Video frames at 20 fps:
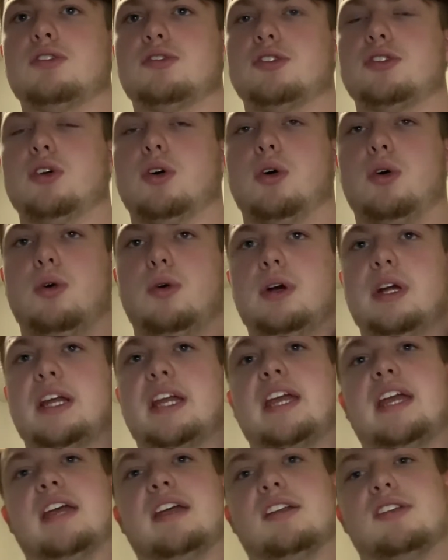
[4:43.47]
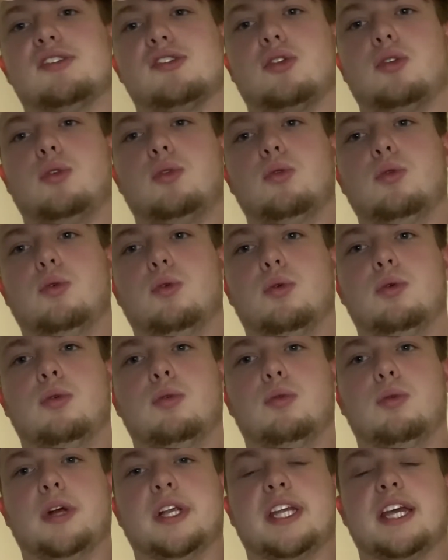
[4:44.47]
So kids who
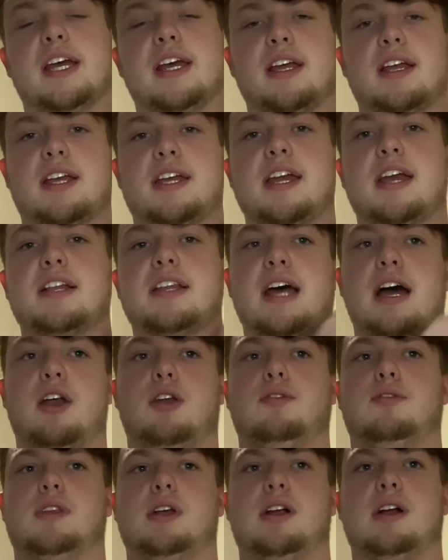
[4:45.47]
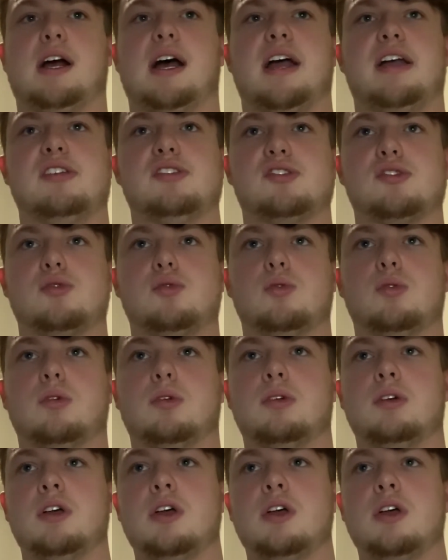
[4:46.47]
would get kicked out of their high school